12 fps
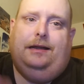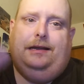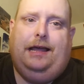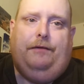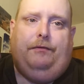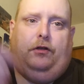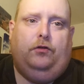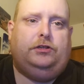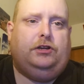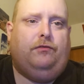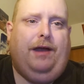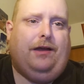They have a
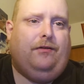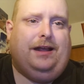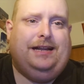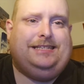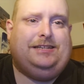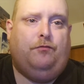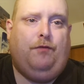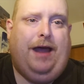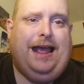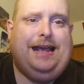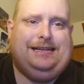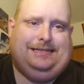losing record against the
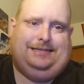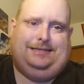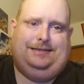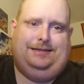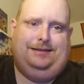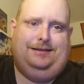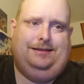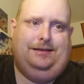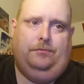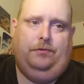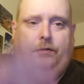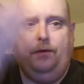Rays.
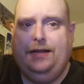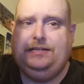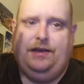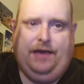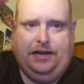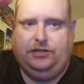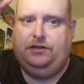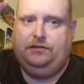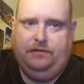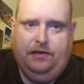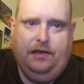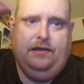Well, the Rays have
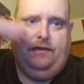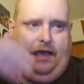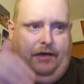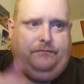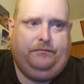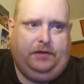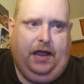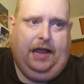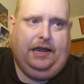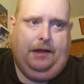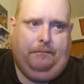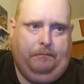
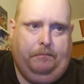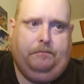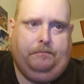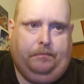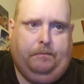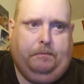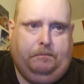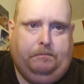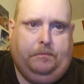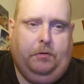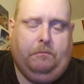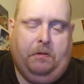ended up
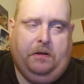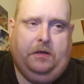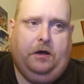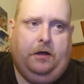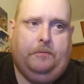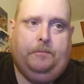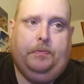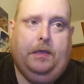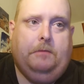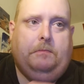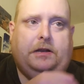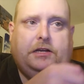doing pretty good.
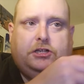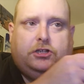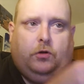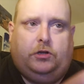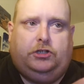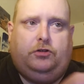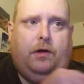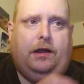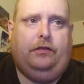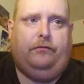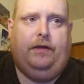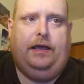But they just lost 2 out
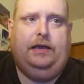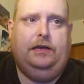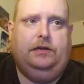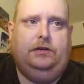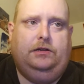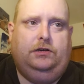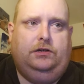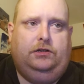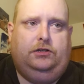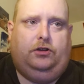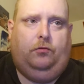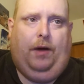of 3
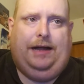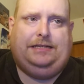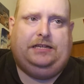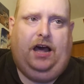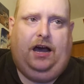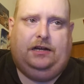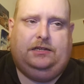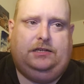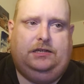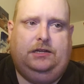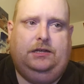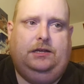to the White
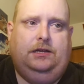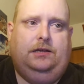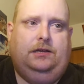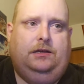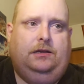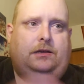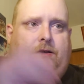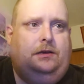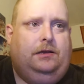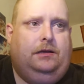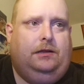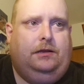Sox.
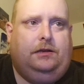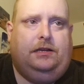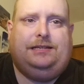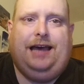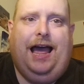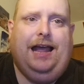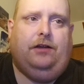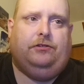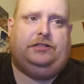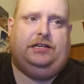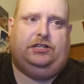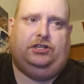The
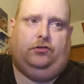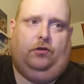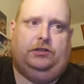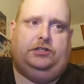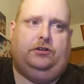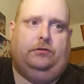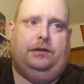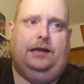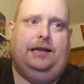Tigers, they just lost to.